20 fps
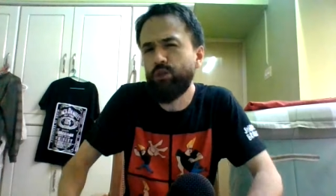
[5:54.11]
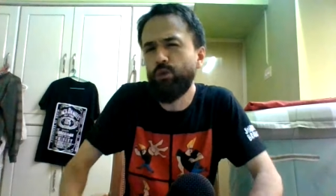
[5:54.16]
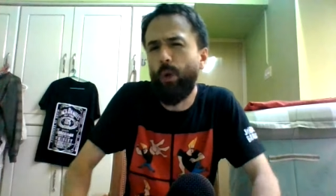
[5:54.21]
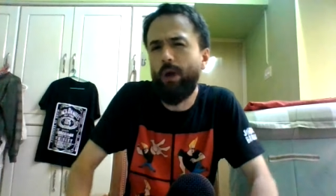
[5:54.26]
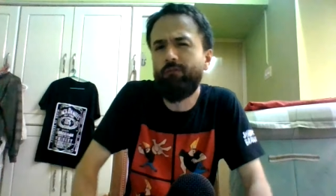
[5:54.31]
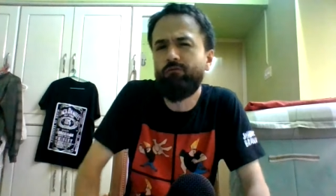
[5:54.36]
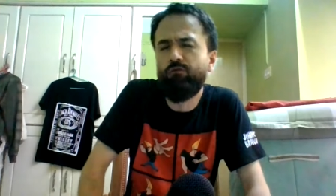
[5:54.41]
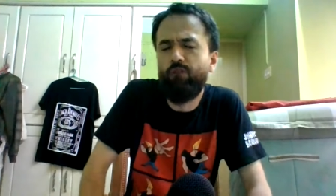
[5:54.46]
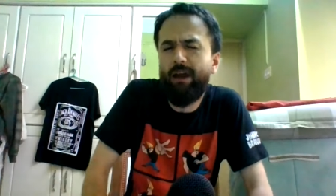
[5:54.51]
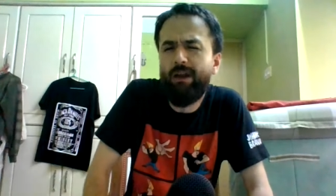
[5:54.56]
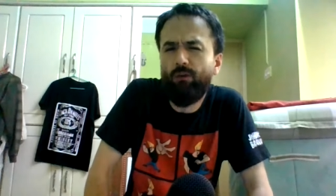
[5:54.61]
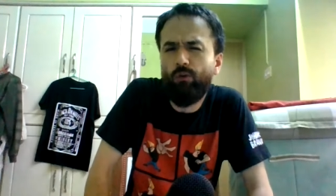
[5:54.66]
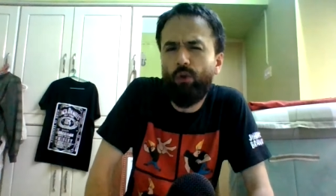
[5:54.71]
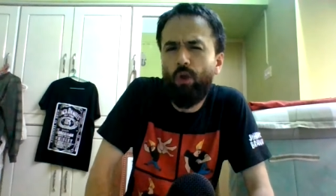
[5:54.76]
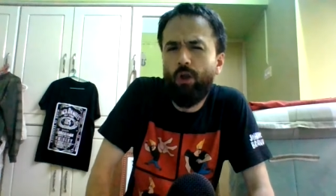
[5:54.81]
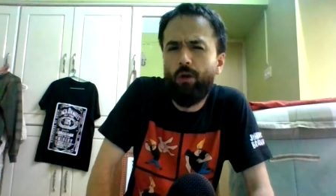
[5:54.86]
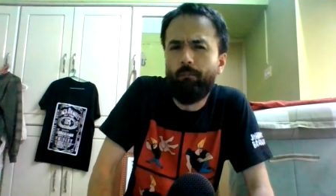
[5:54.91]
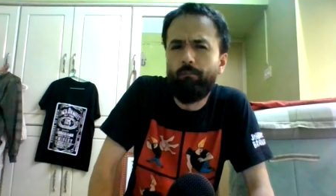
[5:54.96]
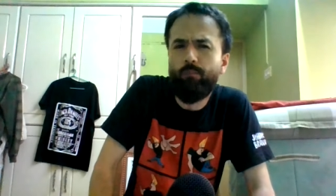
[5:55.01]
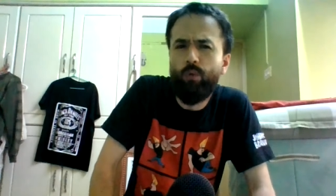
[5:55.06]
So I read a
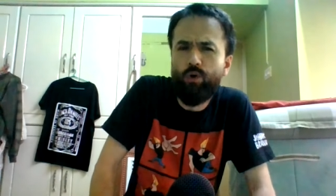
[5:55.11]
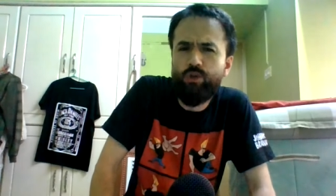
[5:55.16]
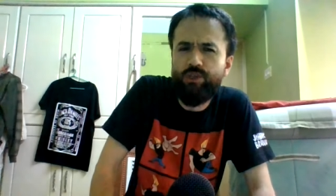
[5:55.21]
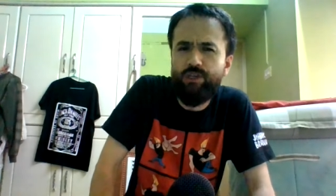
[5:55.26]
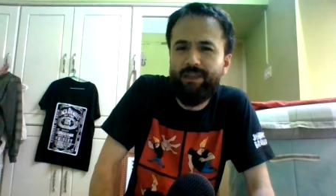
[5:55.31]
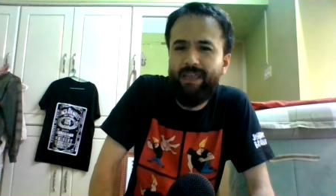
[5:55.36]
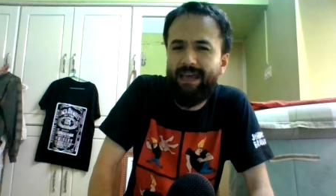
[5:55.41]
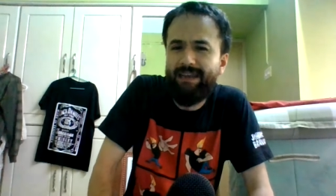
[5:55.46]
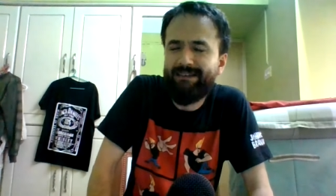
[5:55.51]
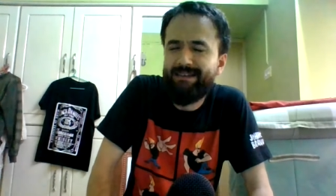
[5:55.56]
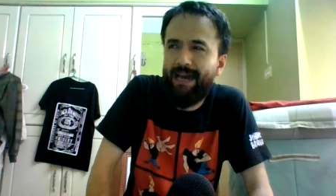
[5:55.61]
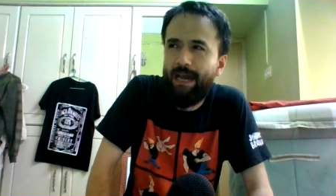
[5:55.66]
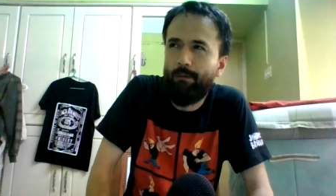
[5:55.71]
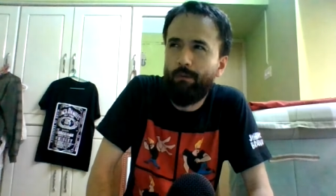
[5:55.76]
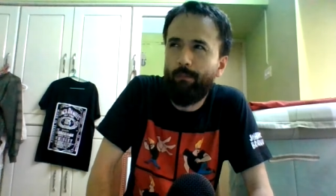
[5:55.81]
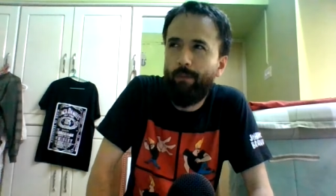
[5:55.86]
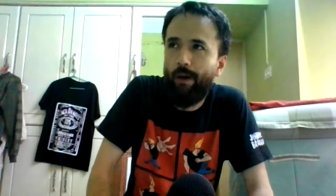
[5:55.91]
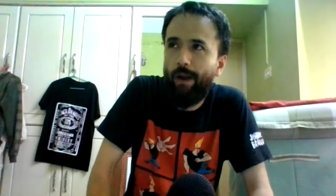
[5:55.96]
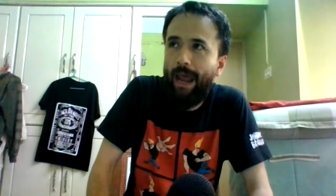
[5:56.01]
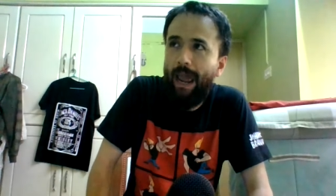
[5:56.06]
lot of books at that time
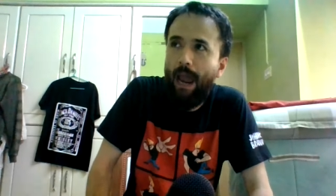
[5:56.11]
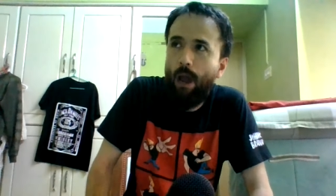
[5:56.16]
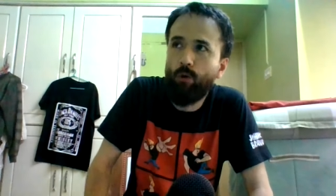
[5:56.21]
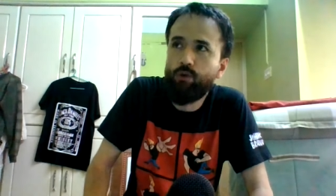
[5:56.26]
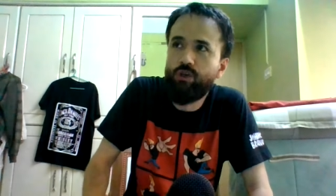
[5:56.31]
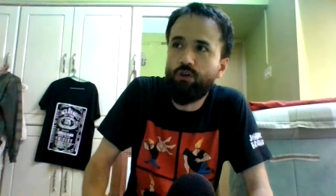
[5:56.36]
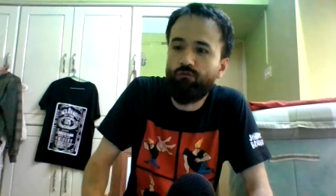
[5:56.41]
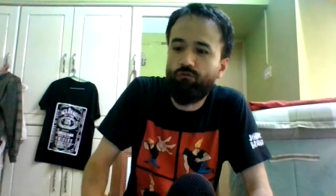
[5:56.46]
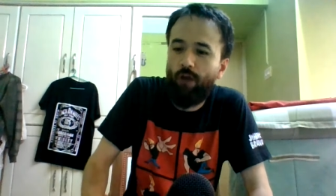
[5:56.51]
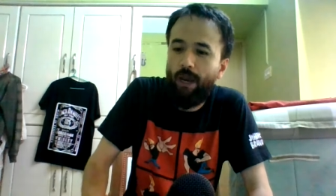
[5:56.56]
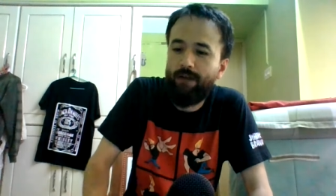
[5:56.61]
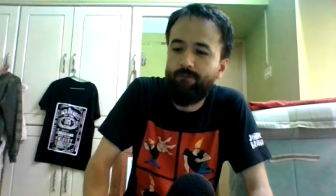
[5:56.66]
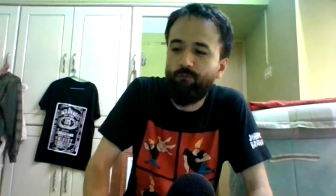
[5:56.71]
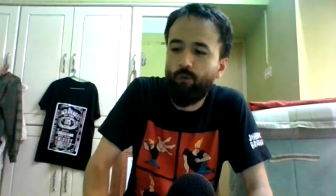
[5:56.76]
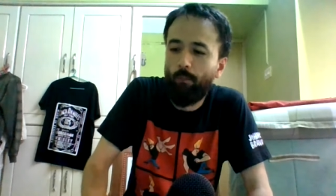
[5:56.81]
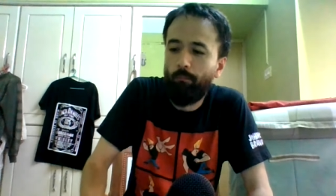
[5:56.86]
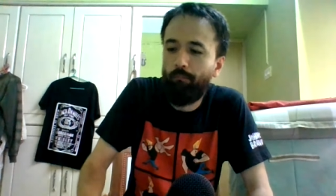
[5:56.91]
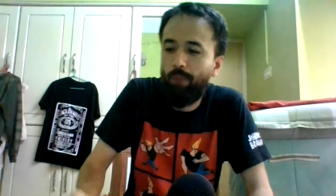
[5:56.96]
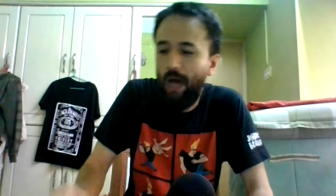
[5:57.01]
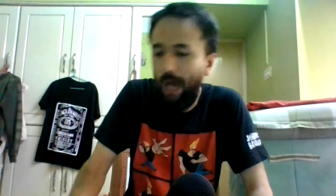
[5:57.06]
about how to write
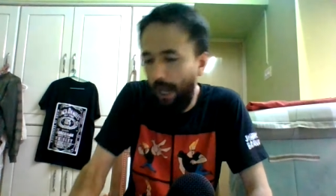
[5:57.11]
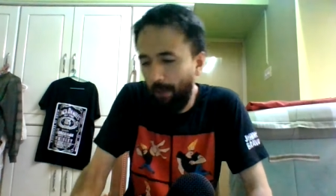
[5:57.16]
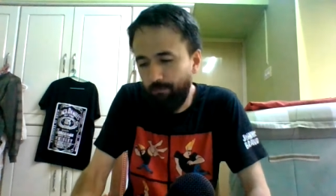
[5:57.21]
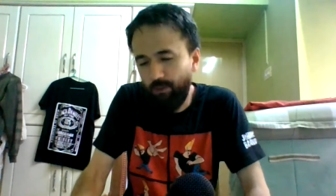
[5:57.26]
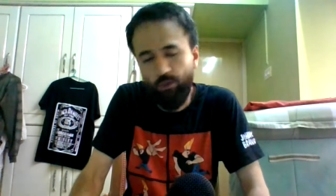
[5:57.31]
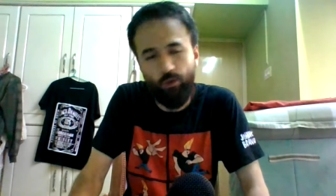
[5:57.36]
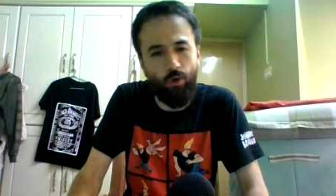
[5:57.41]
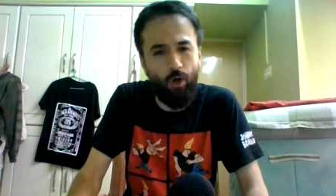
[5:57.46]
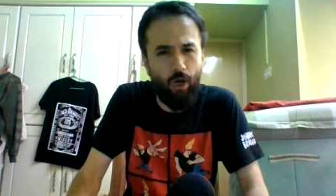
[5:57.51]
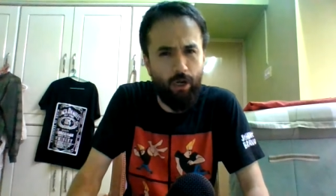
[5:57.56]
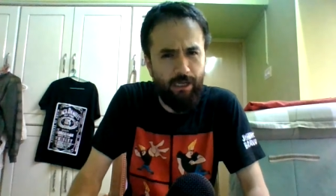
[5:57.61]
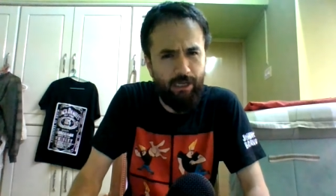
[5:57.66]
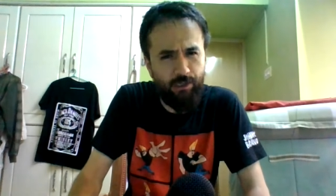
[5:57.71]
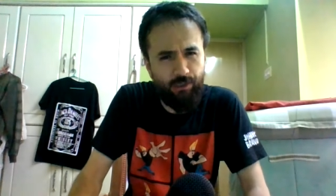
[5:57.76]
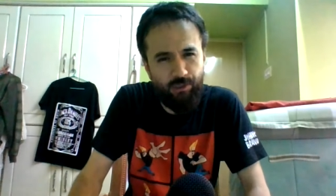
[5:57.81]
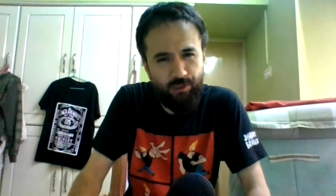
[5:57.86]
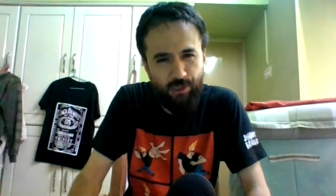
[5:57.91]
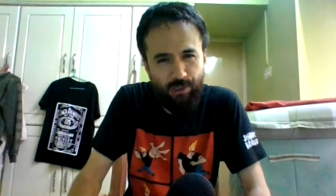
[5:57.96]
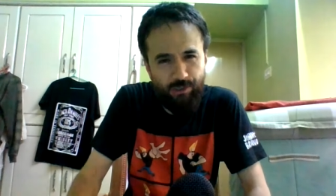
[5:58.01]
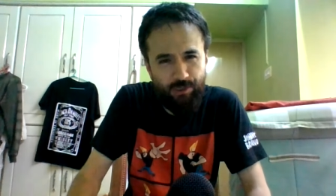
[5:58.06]
for popular
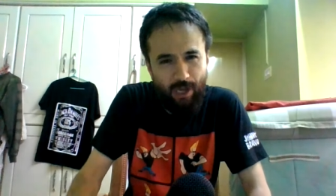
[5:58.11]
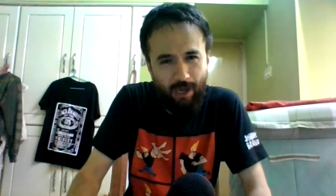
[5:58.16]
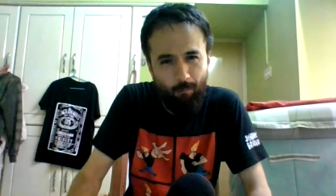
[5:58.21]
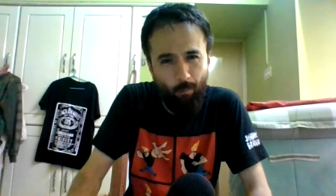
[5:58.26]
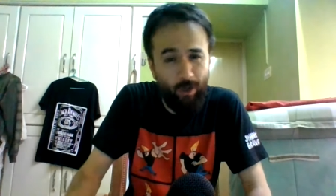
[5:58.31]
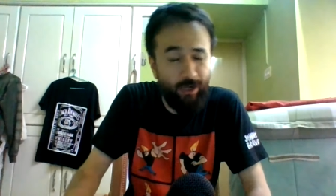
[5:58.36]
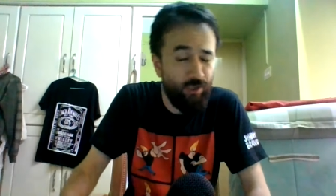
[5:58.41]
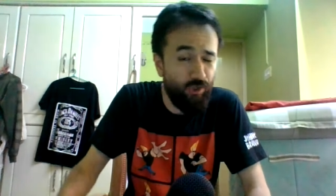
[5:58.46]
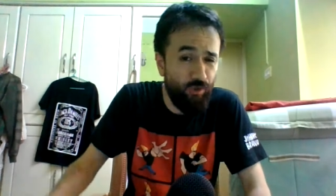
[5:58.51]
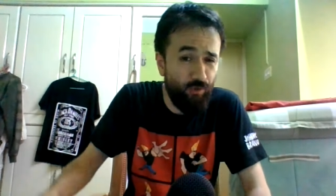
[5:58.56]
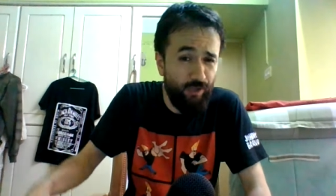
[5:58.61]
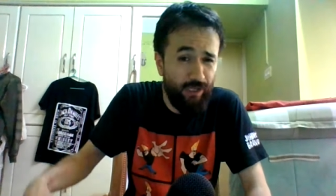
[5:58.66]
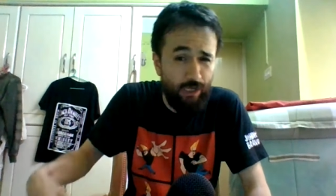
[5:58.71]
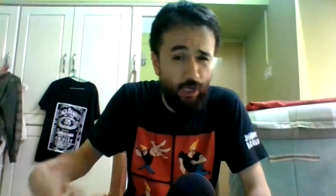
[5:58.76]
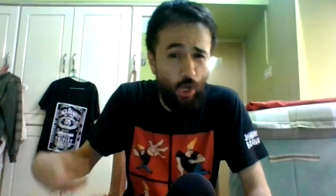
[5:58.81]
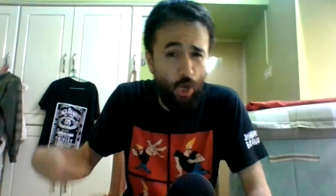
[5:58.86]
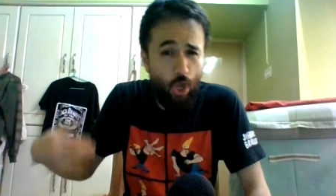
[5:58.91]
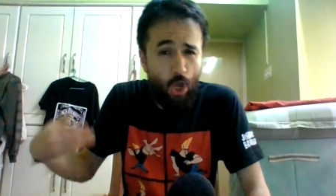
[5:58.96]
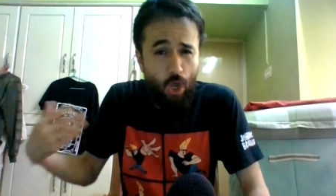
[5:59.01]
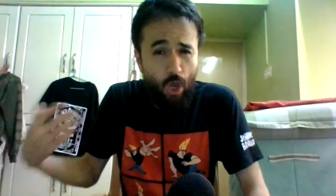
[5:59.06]
audiences. I went to the
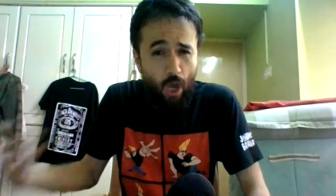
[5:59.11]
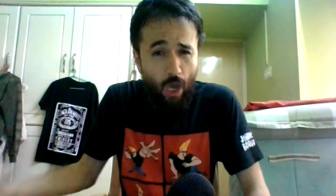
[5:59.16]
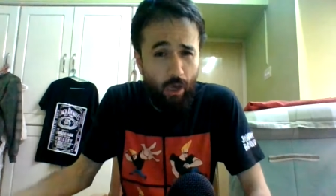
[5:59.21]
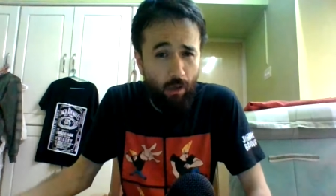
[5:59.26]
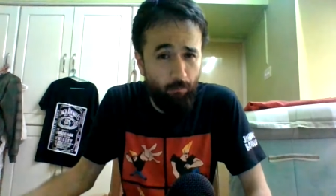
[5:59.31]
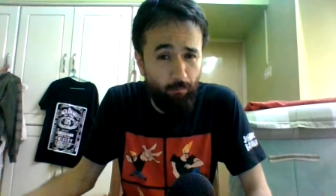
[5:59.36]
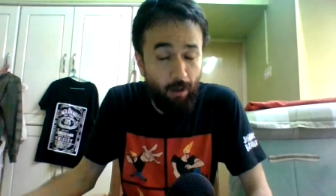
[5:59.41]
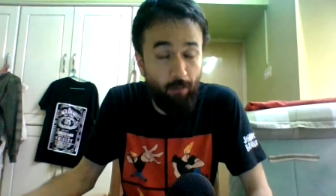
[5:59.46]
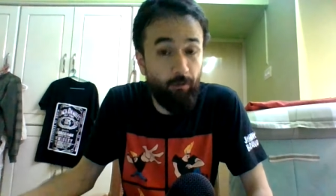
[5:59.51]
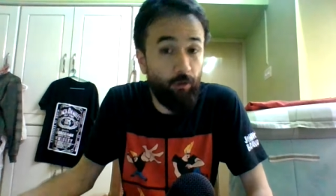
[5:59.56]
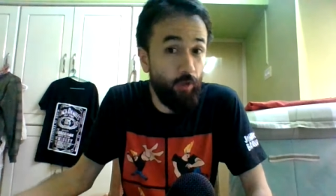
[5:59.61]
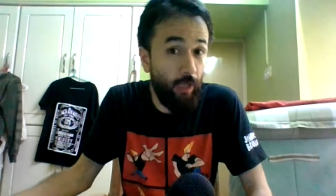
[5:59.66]
uh, public